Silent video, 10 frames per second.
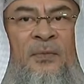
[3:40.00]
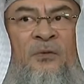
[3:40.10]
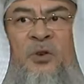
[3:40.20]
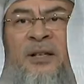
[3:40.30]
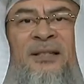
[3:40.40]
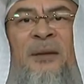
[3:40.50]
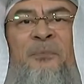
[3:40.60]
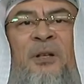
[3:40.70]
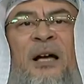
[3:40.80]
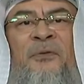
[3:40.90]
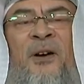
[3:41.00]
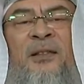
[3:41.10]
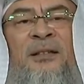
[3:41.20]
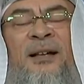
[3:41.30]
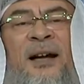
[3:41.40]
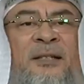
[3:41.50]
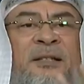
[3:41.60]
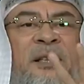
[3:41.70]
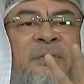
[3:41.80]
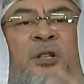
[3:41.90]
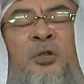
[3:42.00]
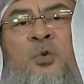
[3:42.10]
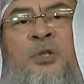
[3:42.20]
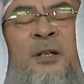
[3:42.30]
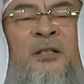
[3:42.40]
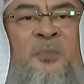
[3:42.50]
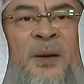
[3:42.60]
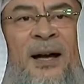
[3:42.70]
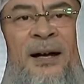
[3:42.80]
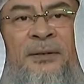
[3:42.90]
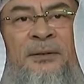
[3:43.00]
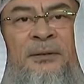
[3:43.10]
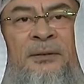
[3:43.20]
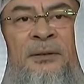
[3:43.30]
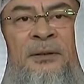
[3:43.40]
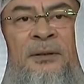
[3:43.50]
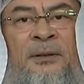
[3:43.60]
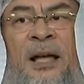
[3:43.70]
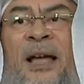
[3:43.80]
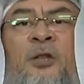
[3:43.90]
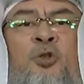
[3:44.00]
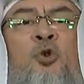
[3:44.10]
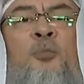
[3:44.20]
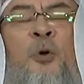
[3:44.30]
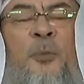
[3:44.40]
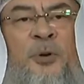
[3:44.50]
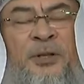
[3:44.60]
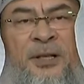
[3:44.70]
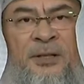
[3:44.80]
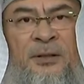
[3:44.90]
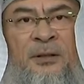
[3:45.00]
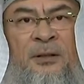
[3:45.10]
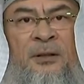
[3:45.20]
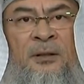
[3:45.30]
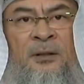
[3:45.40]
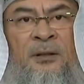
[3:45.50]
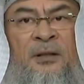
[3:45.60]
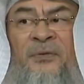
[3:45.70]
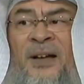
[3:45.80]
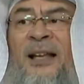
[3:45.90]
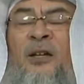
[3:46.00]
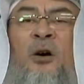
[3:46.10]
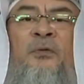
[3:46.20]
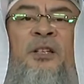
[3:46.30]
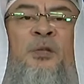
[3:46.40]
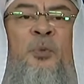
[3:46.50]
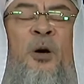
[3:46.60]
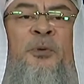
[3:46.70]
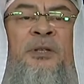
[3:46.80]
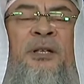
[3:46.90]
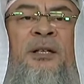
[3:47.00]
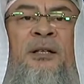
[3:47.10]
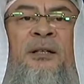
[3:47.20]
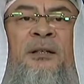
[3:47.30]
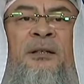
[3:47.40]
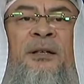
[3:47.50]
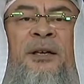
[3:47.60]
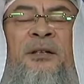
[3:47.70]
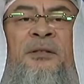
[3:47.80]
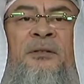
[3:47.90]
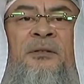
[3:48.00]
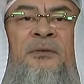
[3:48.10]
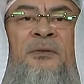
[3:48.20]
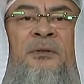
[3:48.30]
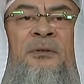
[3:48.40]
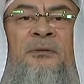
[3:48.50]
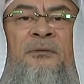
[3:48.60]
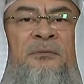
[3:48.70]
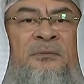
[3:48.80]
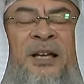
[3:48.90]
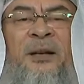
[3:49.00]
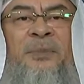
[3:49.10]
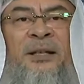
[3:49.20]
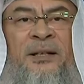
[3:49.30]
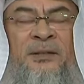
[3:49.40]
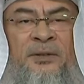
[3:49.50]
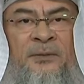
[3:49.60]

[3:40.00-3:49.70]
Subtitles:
for example, a father dies leaving two sons behind and two properties. The value of this property is 10 million.